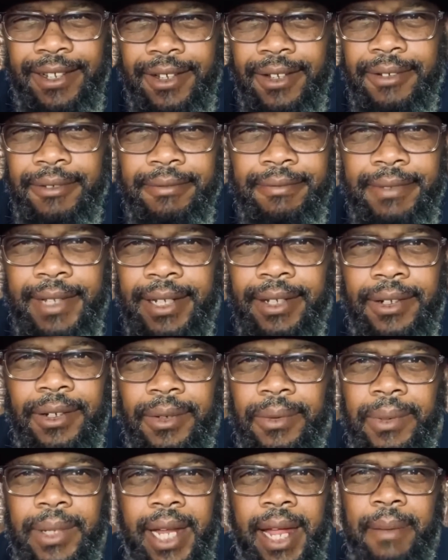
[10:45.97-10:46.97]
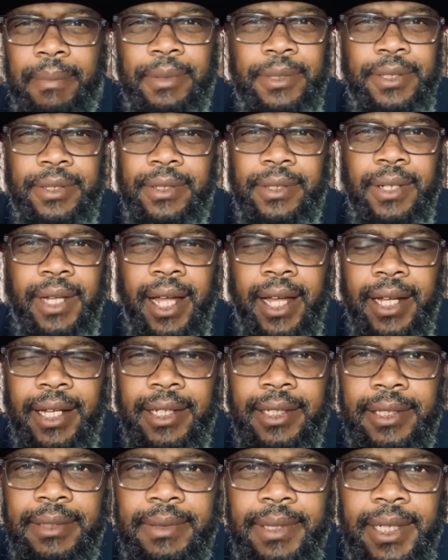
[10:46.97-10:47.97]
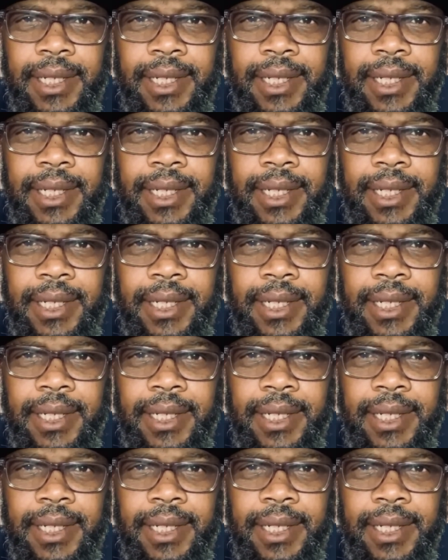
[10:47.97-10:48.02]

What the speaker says: don't know what happened to you guys, man.